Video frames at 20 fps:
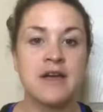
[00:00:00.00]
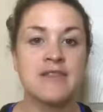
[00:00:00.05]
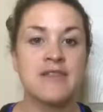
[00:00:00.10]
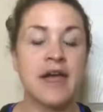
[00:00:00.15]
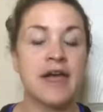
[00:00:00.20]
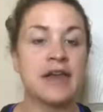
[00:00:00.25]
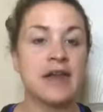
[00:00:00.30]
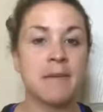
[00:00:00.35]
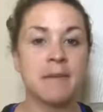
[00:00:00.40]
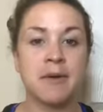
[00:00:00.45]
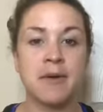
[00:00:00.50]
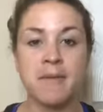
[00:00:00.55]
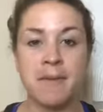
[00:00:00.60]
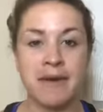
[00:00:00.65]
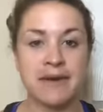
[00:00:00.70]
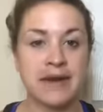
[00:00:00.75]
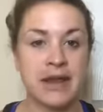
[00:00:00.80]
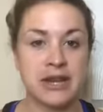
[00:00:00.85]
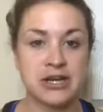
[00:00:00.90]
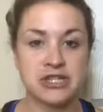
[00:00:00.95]
that number
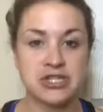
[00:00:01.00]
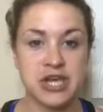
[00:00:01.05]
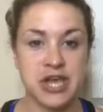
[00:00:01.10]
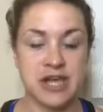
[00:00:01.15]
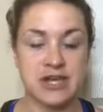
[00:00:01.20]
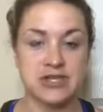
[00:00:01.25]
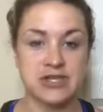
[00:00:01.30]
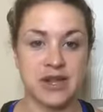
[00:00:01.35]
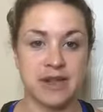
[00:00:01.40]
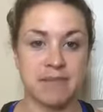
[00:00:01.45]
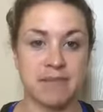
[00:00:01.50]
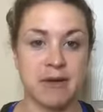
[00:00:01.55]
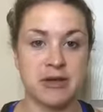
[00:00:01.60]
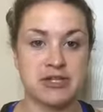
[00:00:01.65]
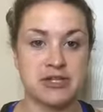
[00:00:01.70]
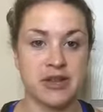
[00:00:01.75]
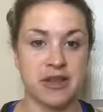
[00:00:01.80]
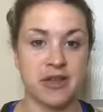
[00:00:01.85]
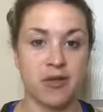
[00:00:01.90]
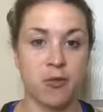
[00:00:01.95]
might not change as
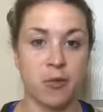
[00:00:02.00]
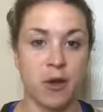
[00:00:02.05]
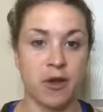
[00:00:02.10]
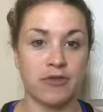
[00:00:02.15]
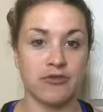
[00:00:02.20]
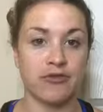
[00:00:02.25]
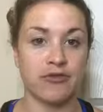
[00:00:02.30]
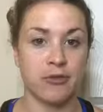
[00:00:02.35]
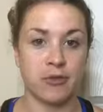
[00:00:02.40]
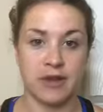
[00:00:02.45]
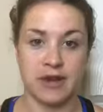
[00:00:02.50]
much as you want to.